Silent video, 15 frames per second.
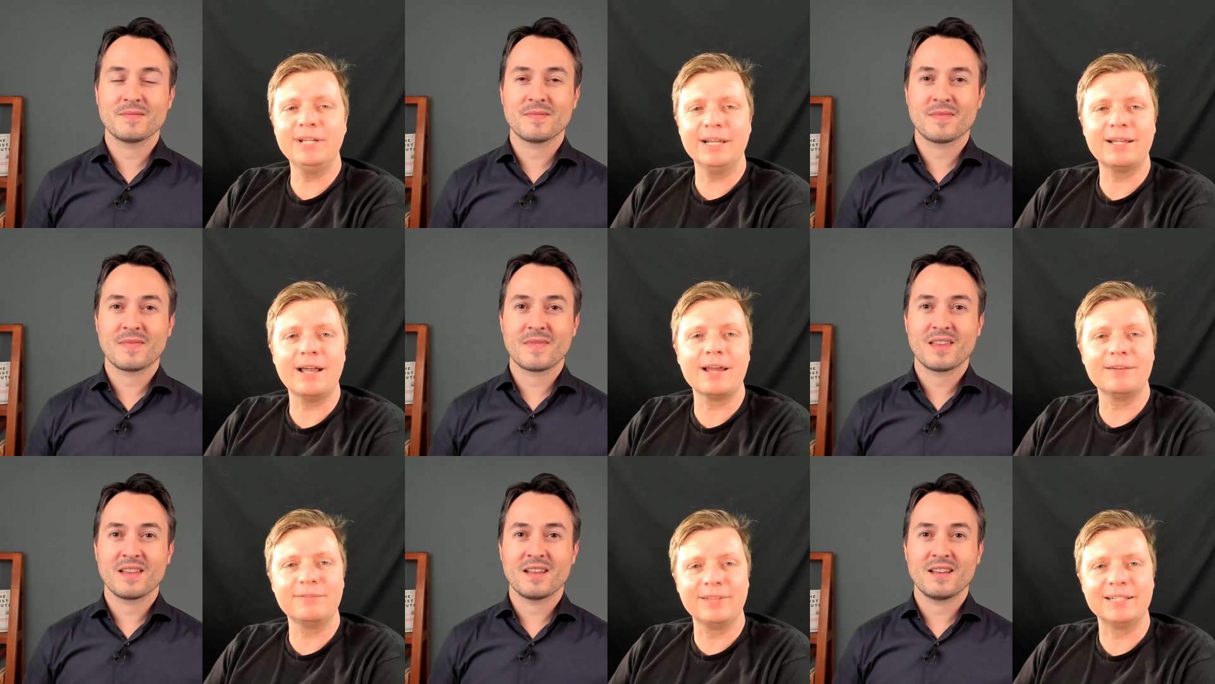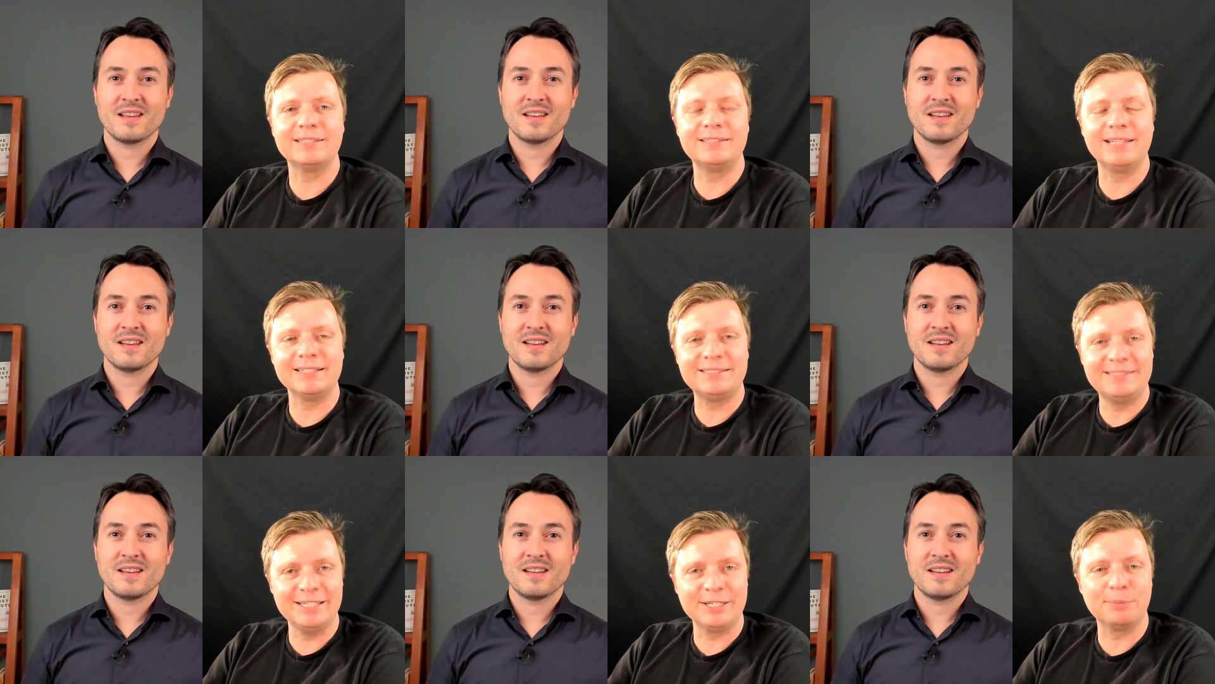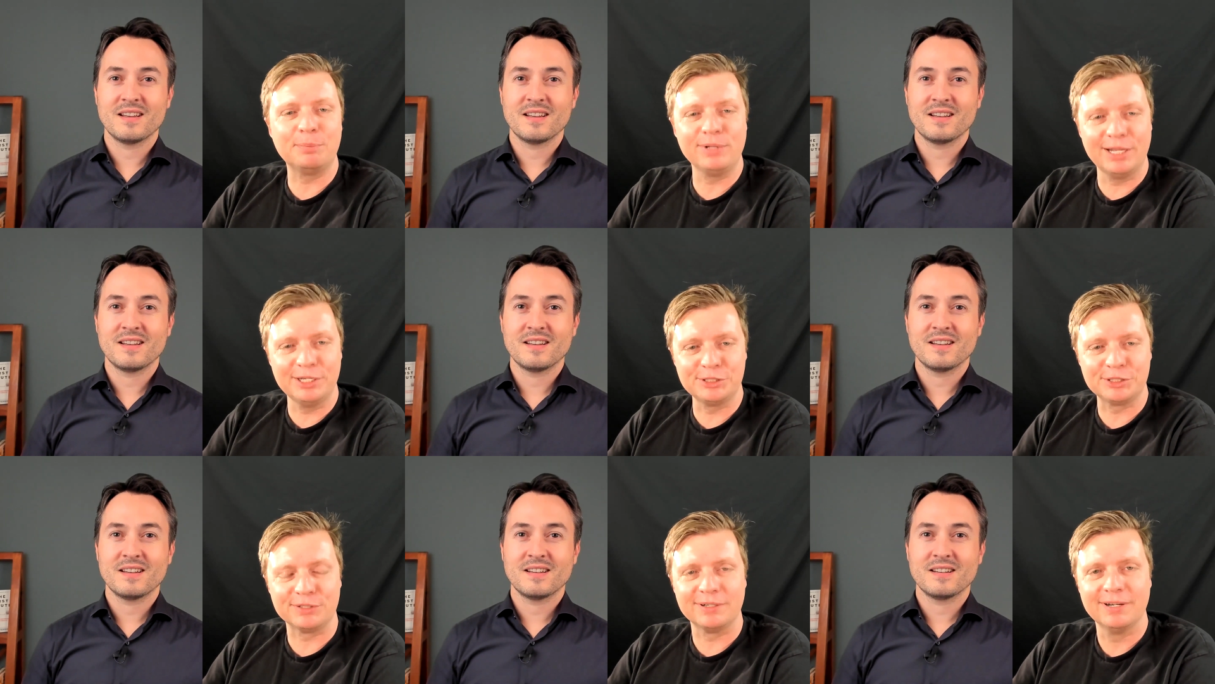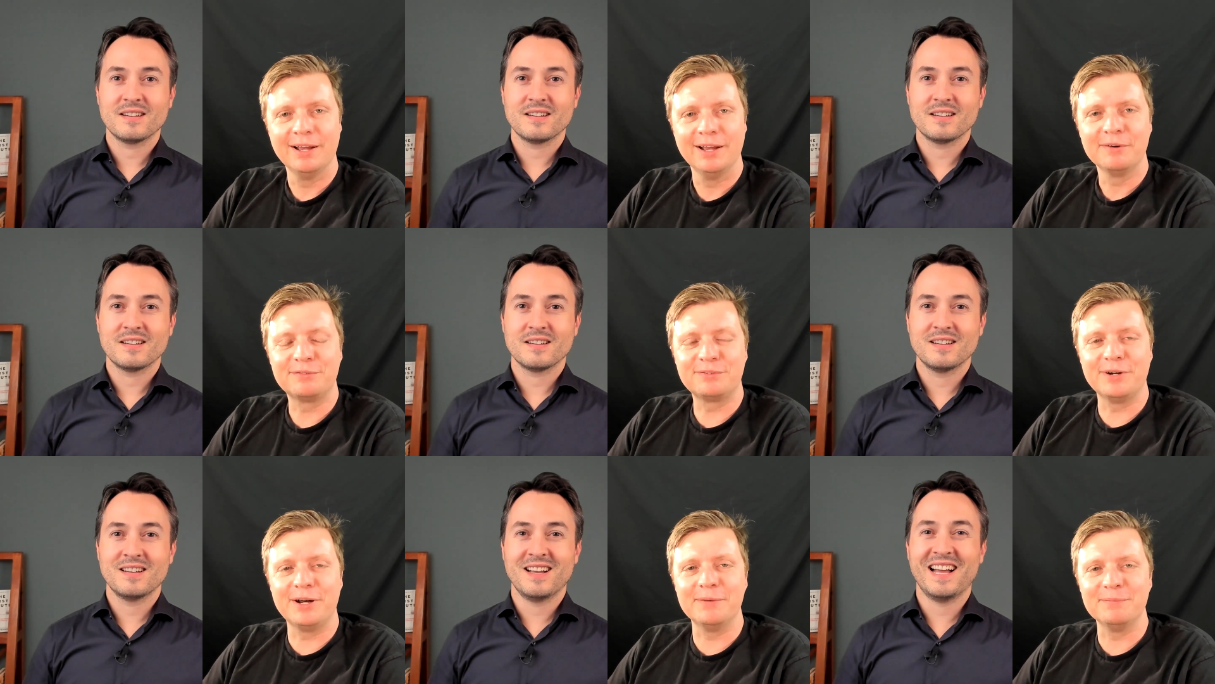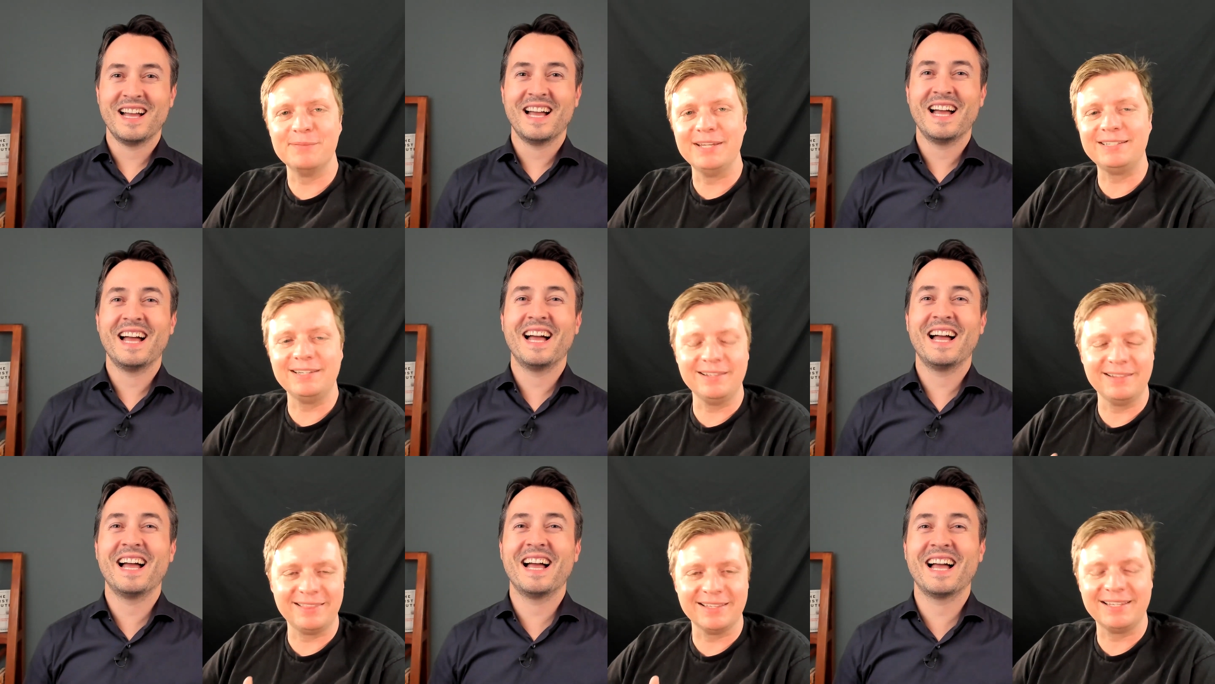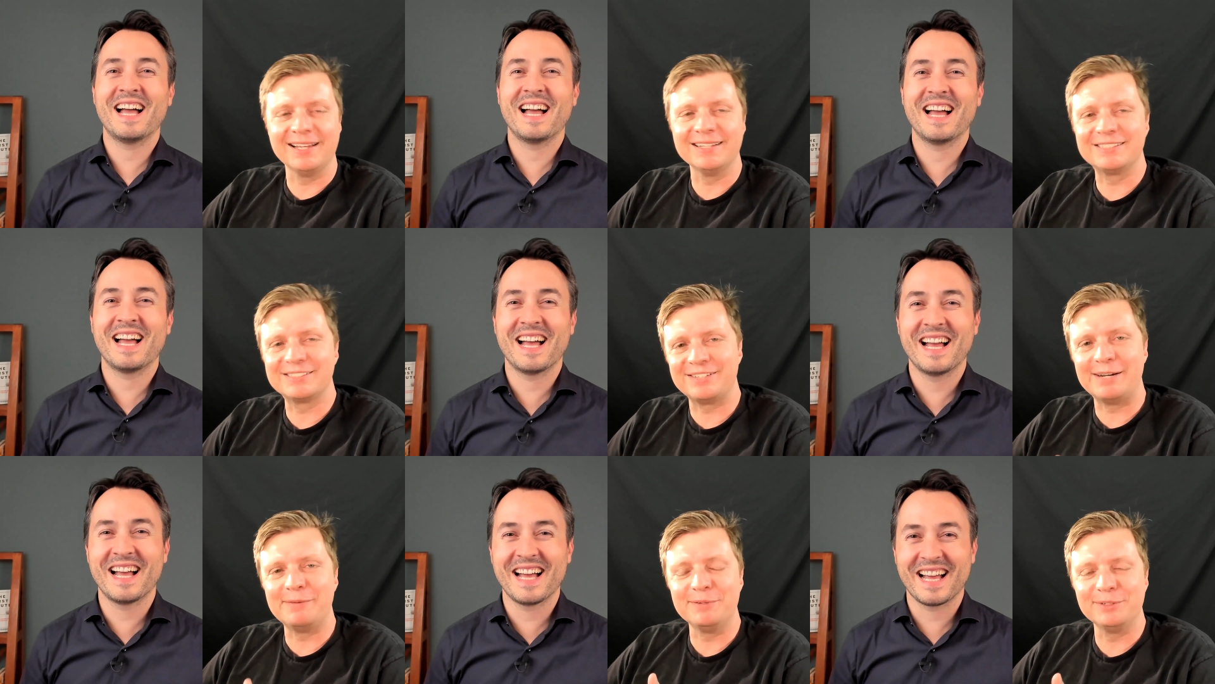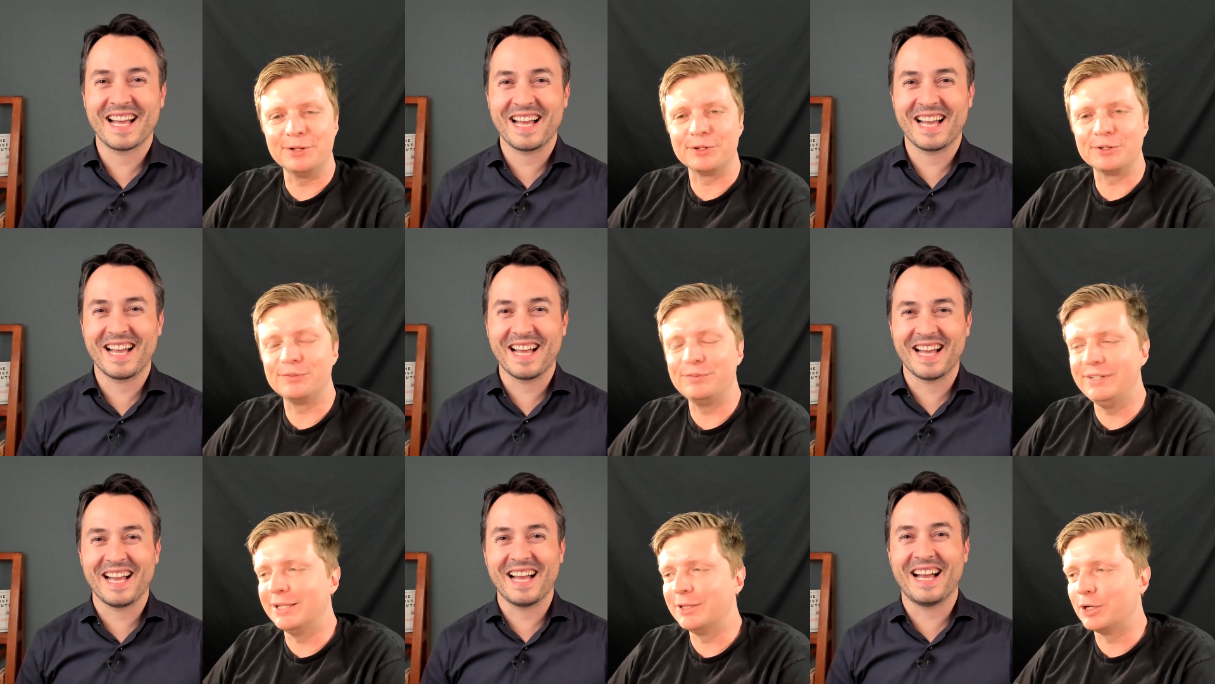Speaker 1: get kind of that, that sick pleasure from making the guests scramble on their feet a